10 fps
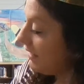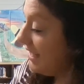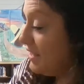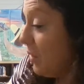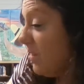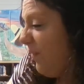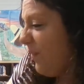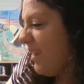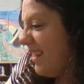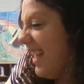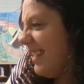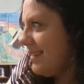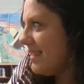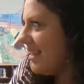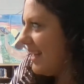It's only for the night,
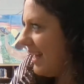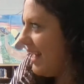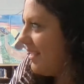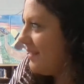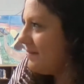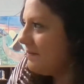said the king.